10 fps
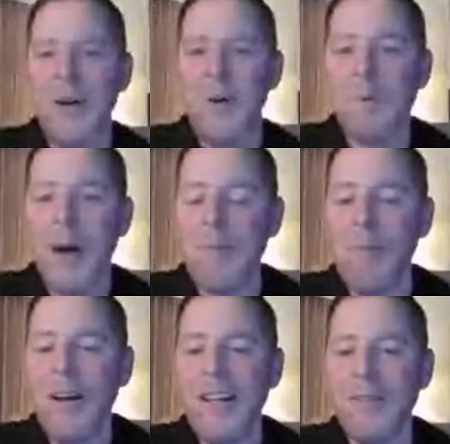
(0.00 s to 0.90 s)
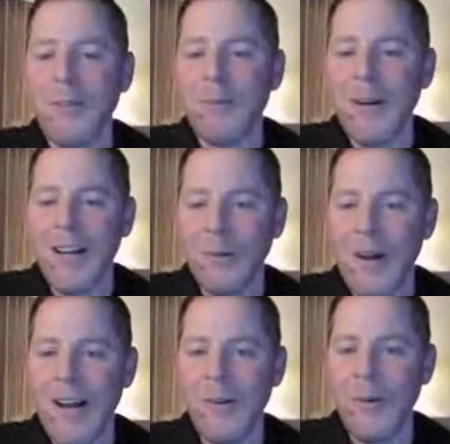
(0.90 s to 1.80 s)
but my buddy from
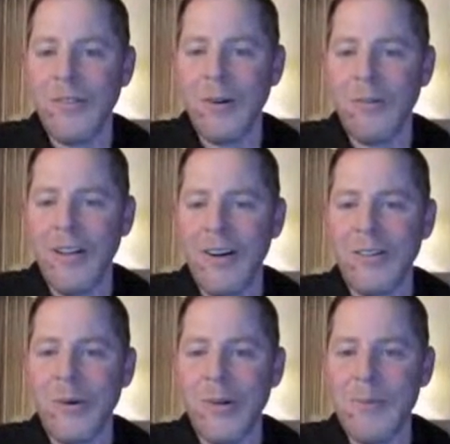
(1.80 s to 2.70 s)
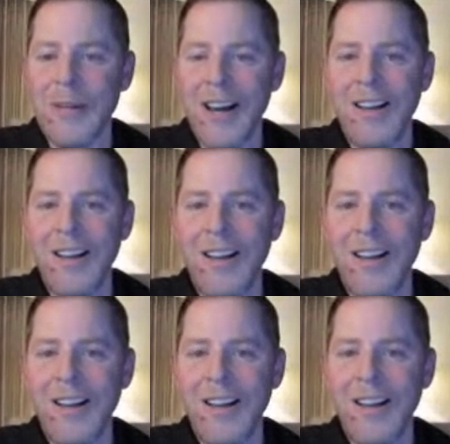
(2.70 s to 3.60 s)
Colorado is over there, Tony
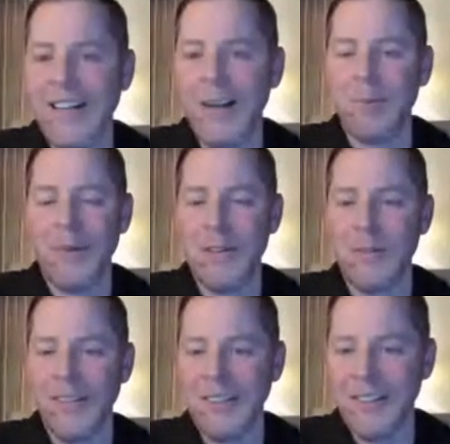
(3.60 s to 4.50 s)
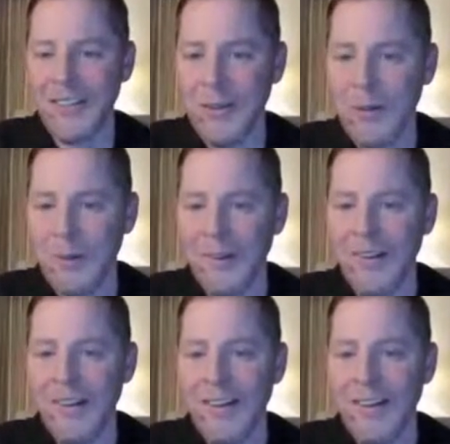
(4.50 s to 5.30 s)
Piazza, and that guy plays really good too.